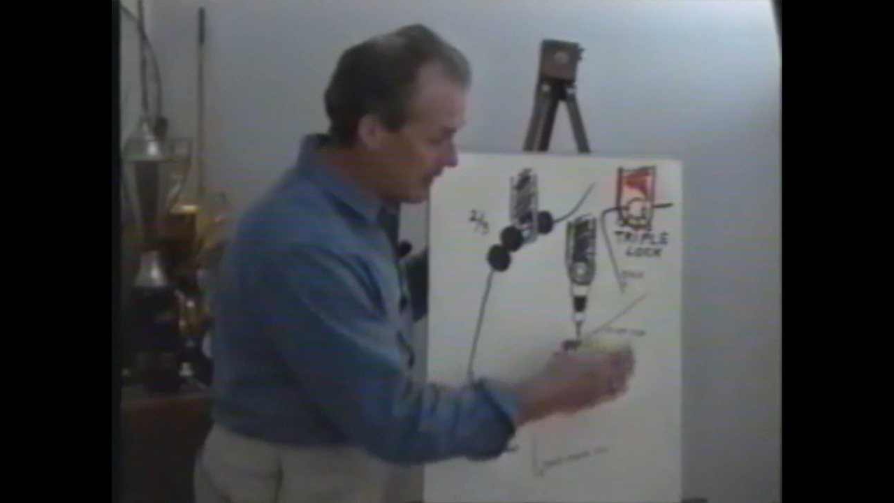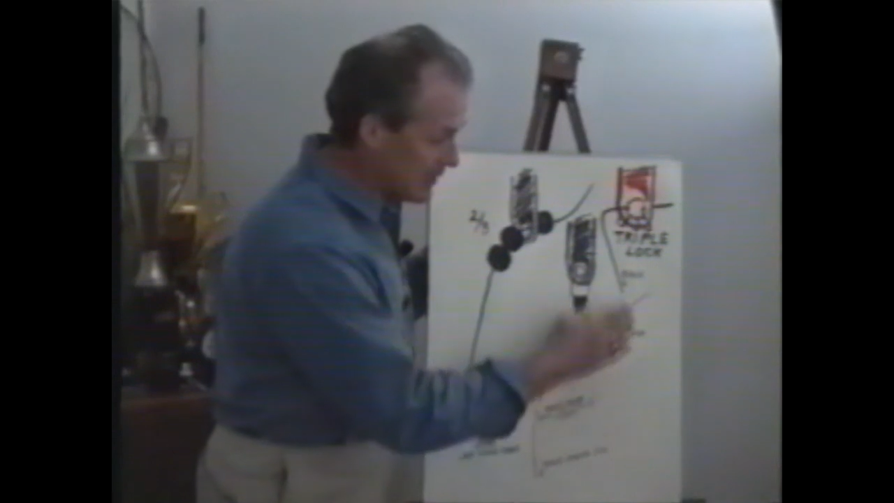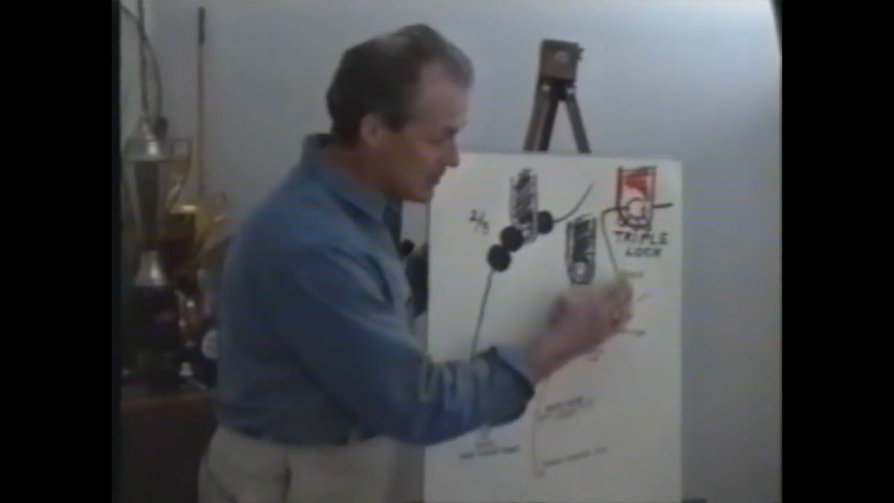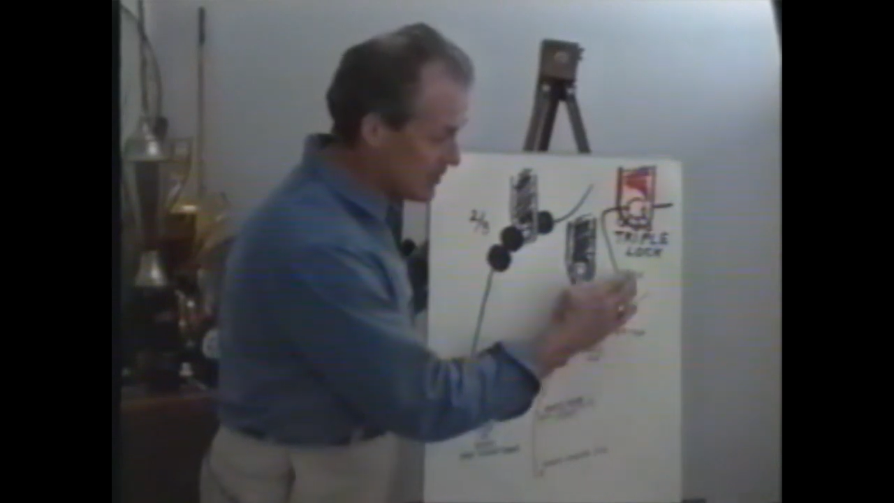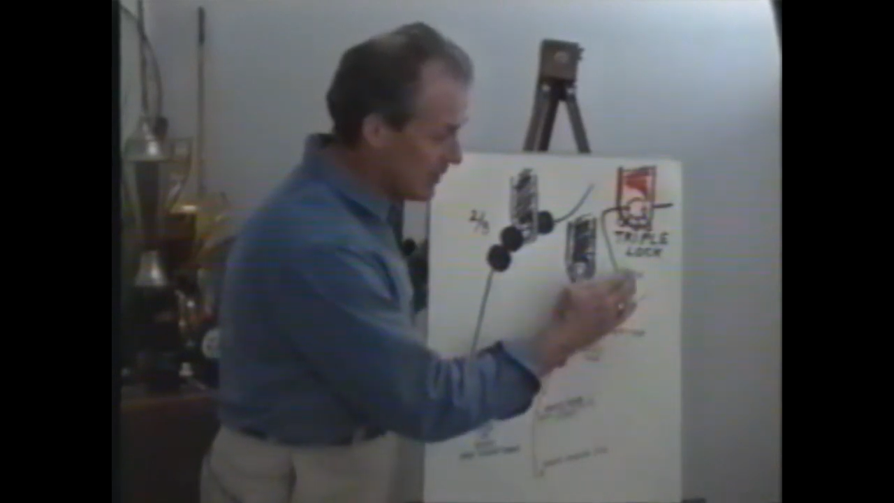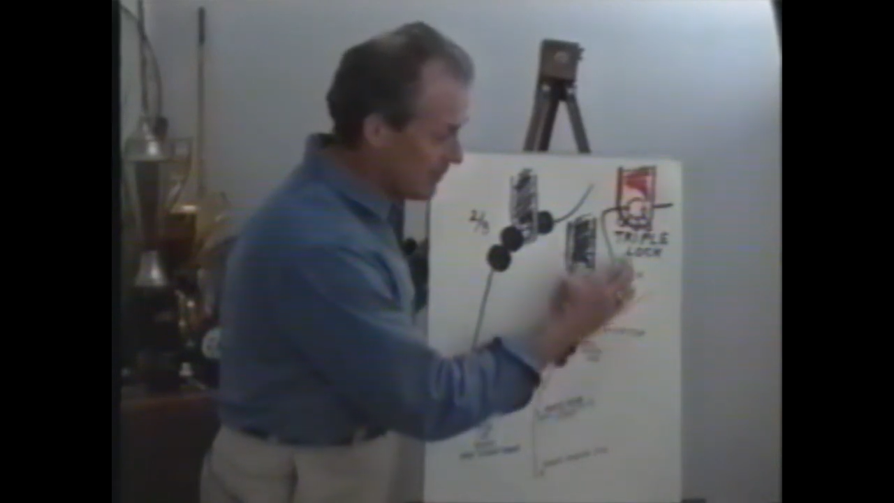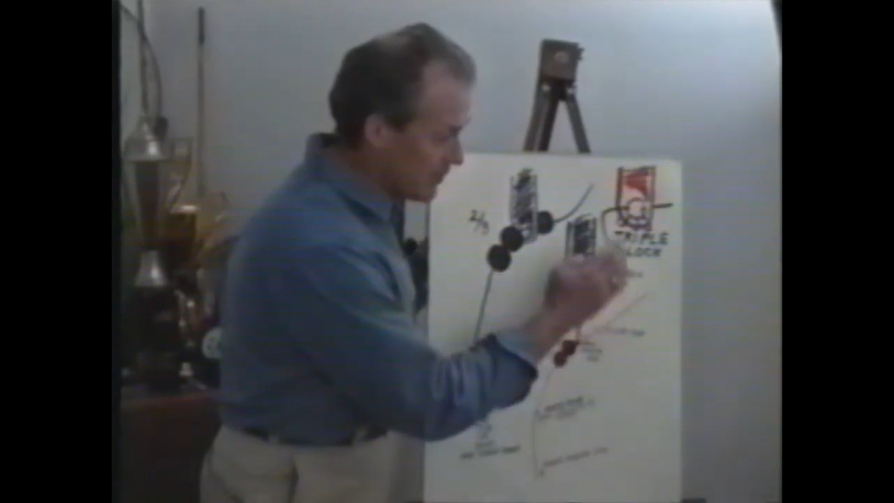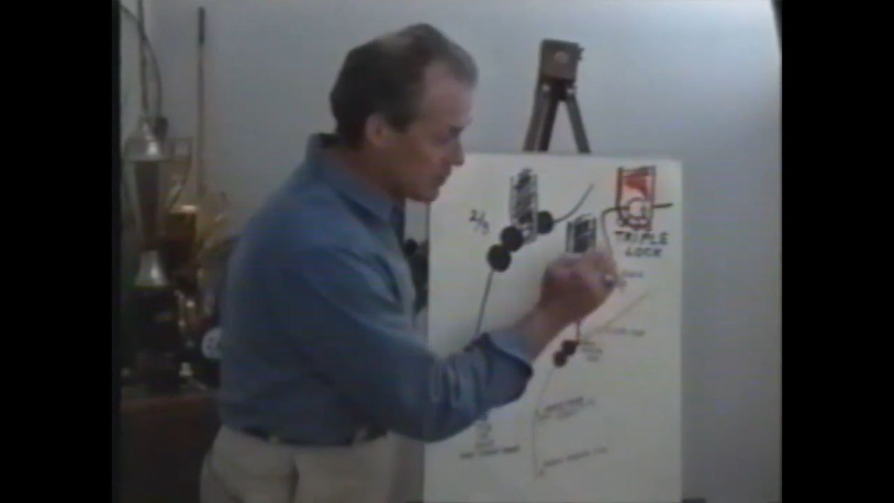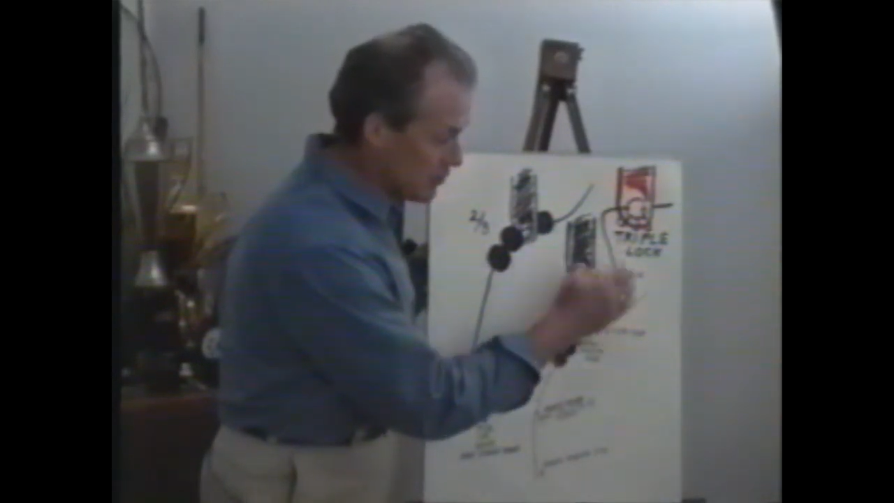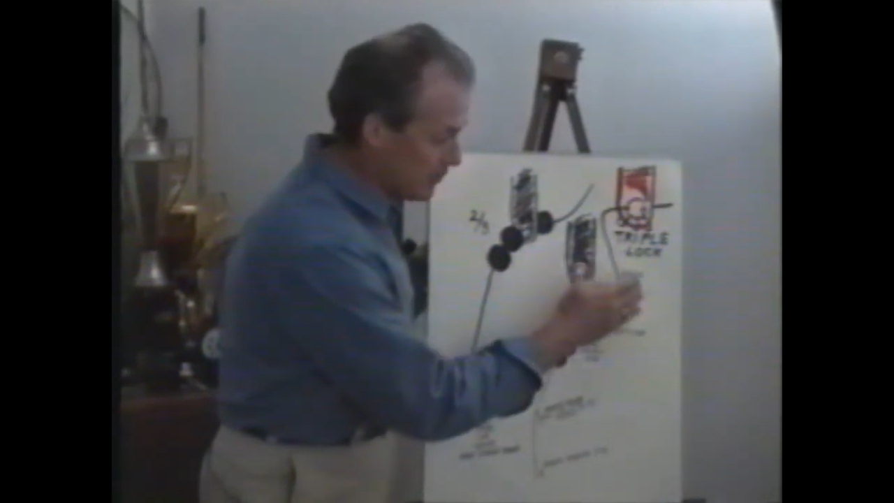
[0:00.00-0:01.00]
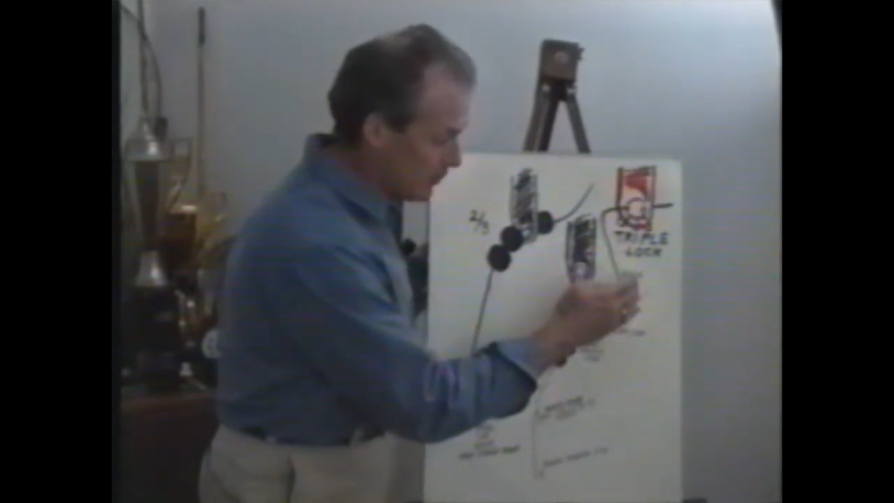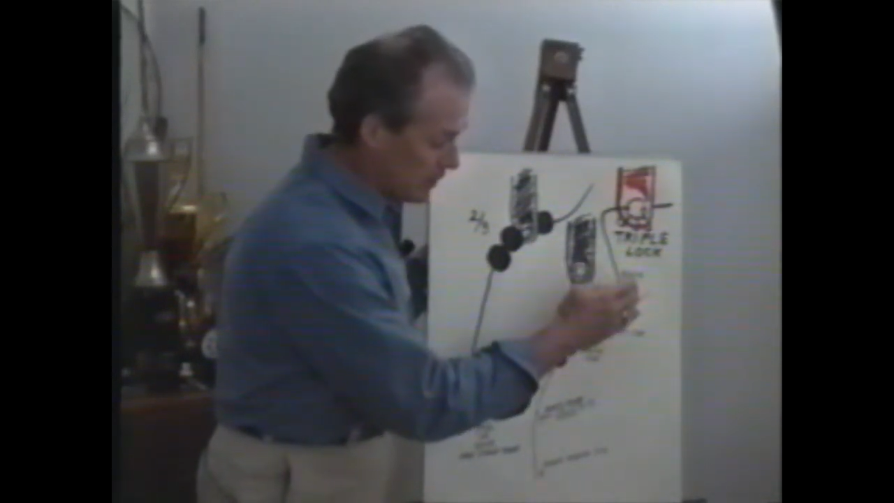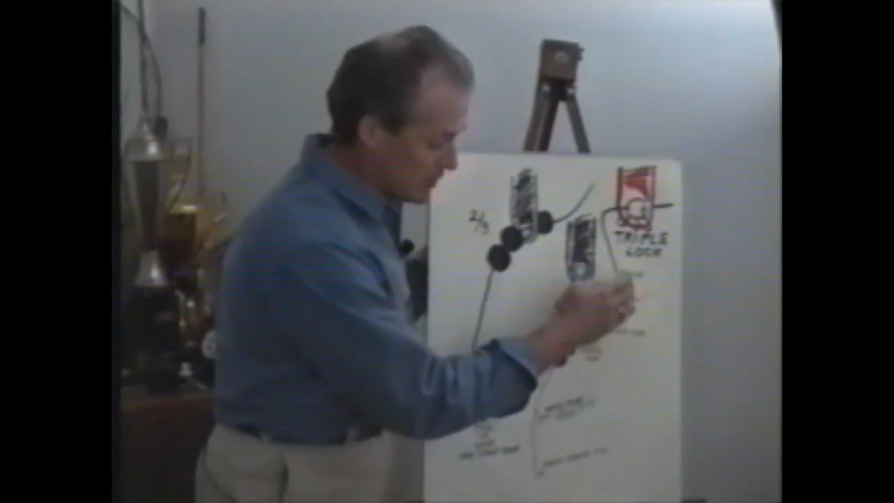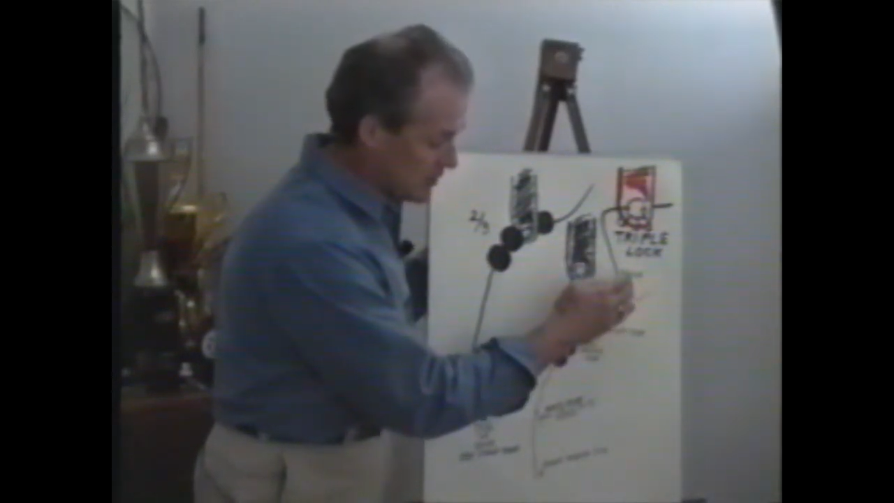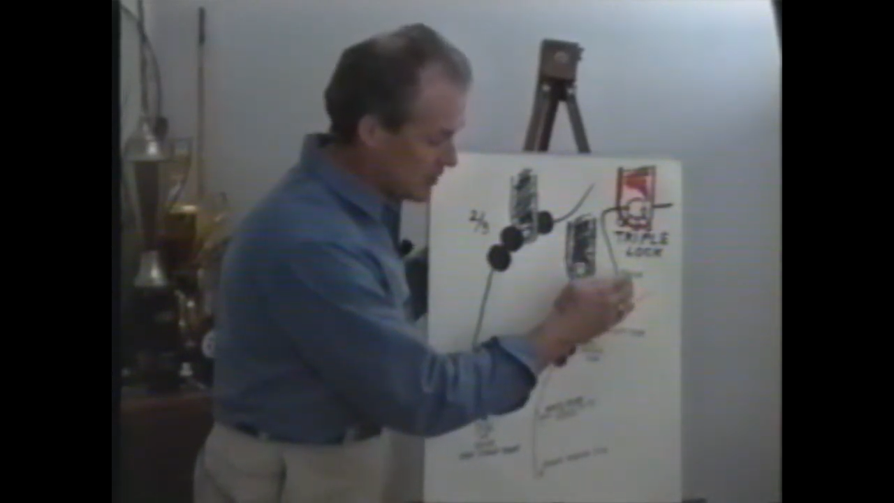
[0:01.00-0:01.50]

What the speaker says: bites, the triple lock